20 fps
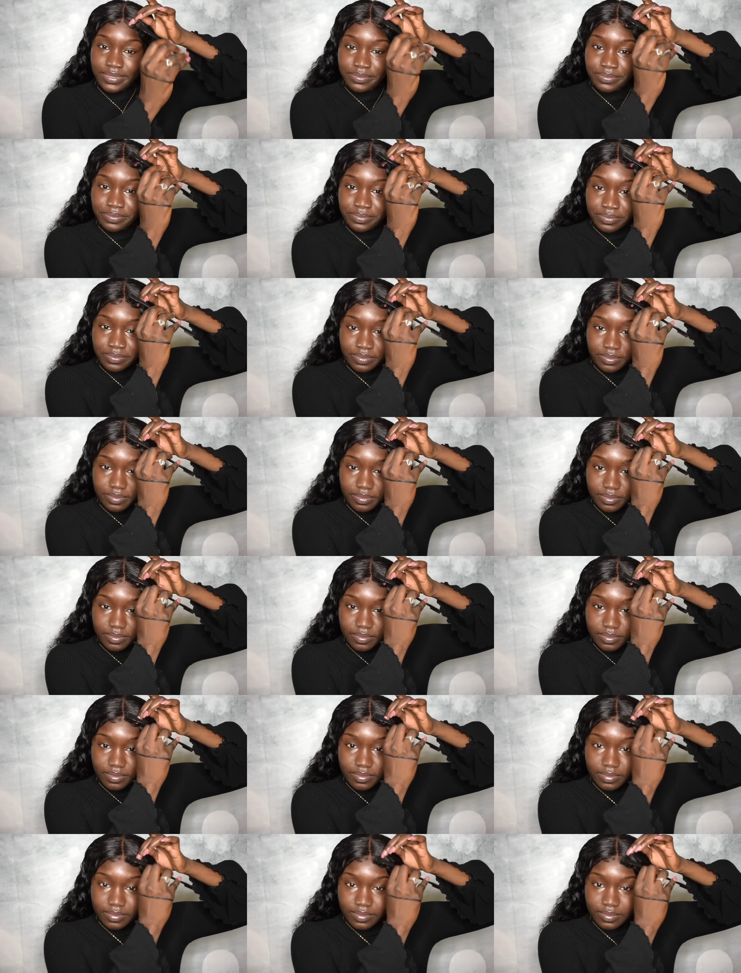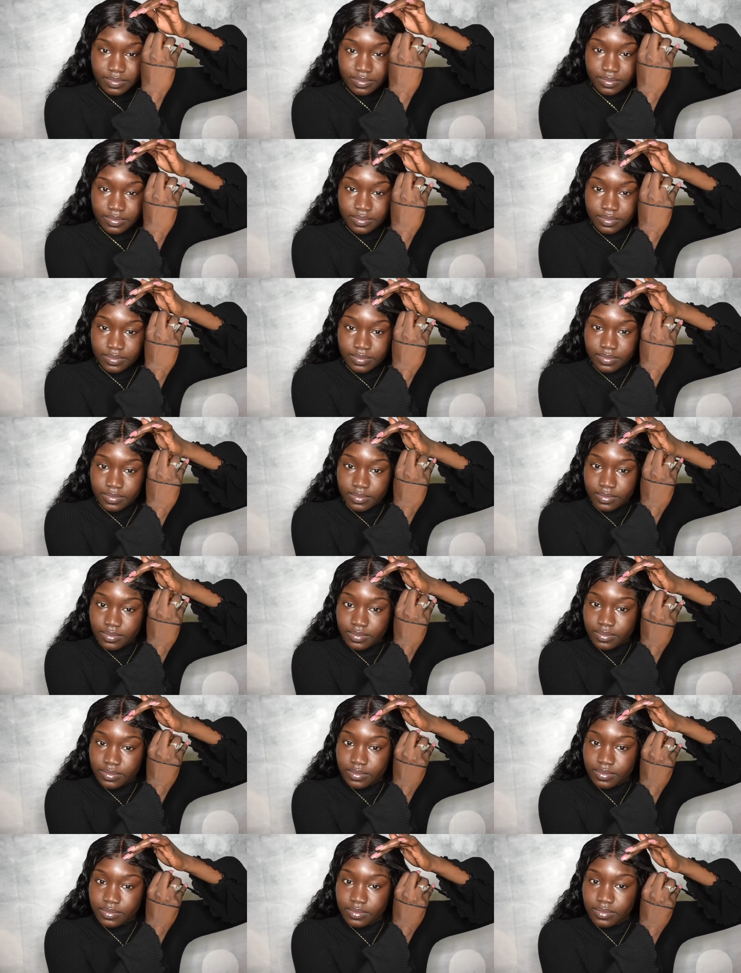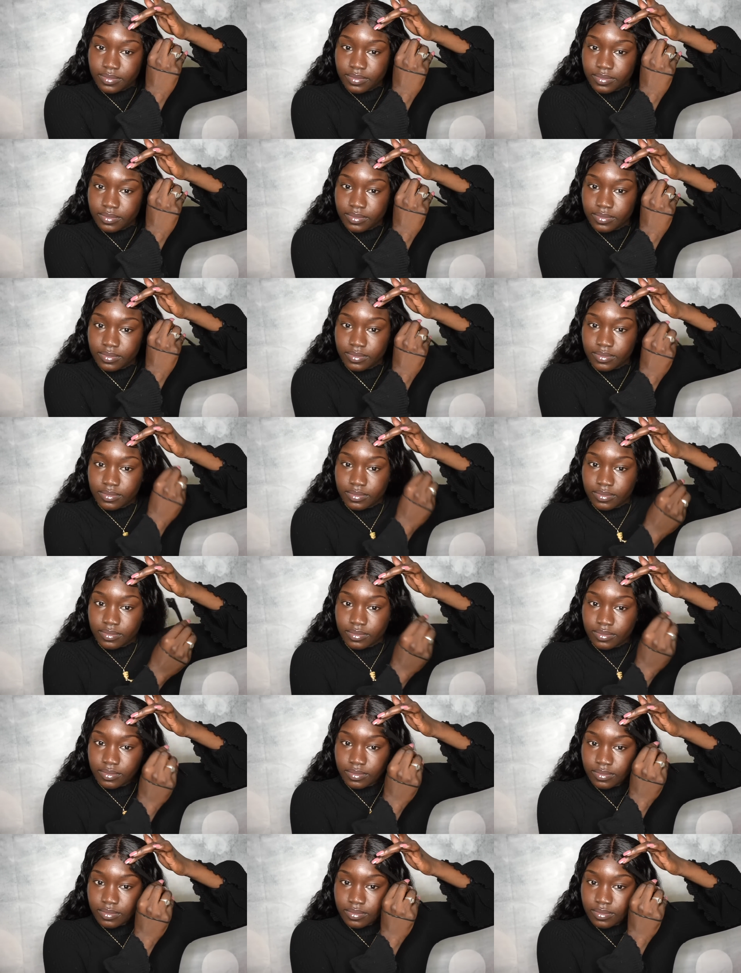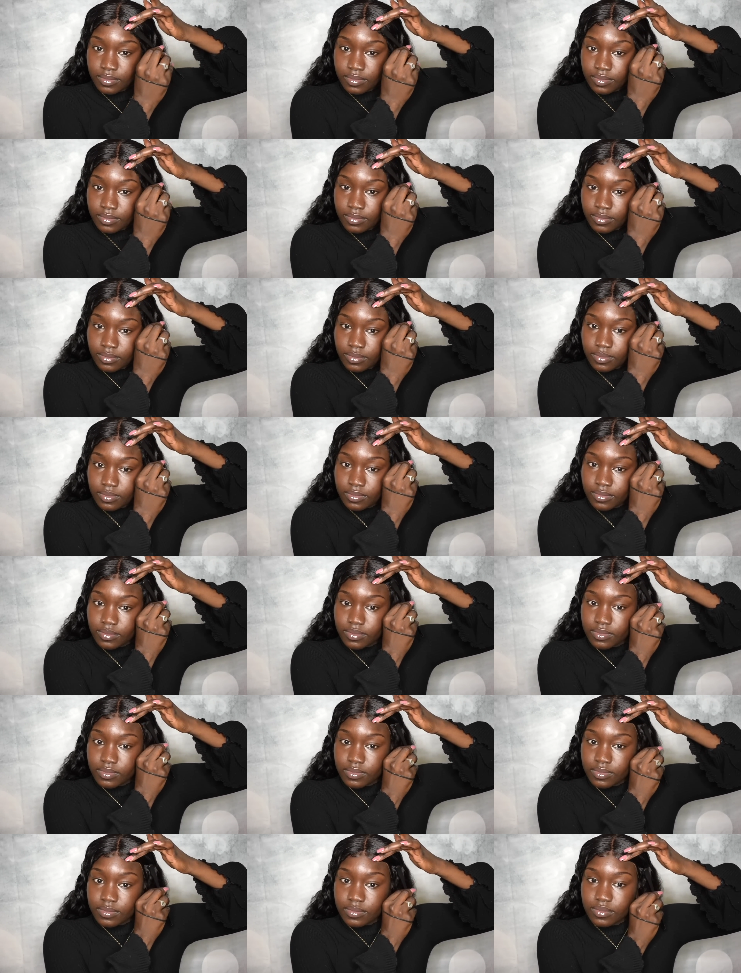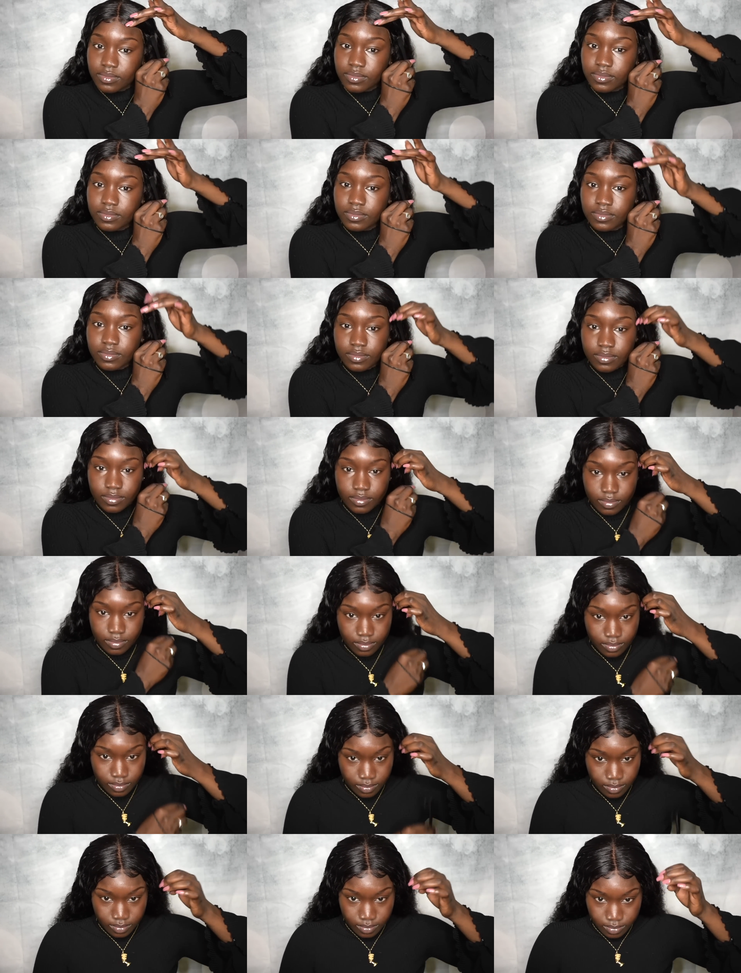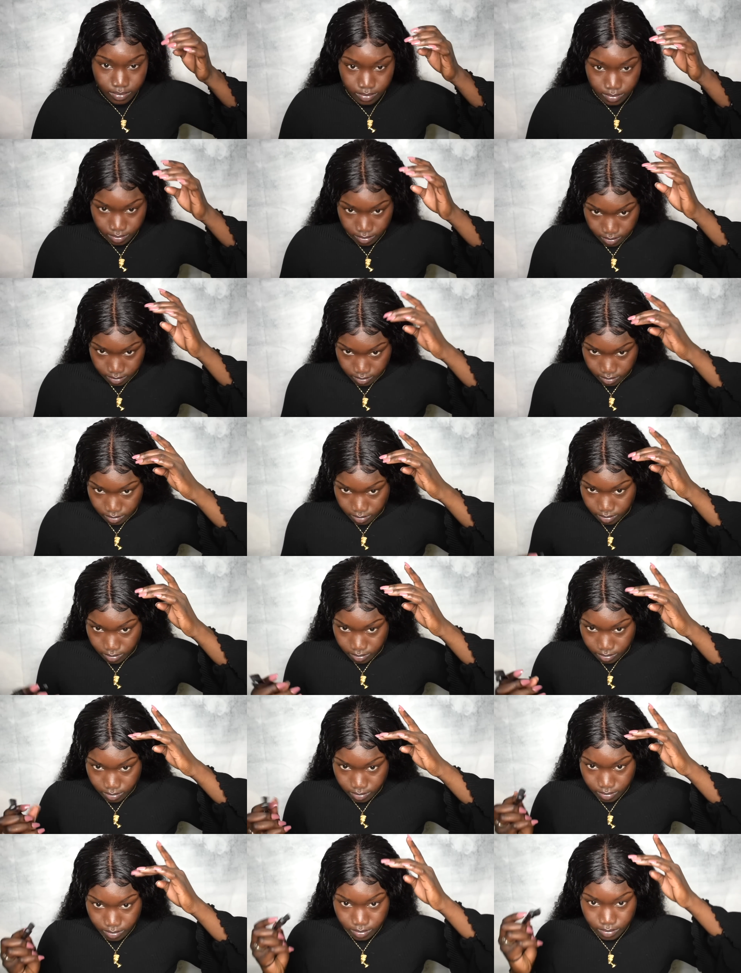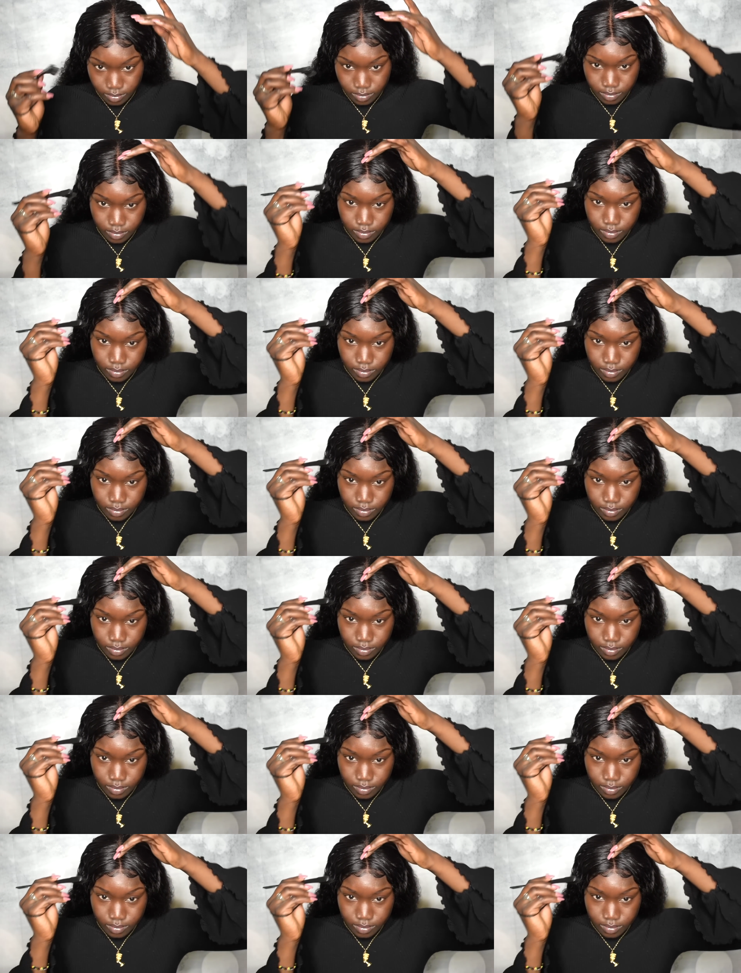No one is speaking in this clip.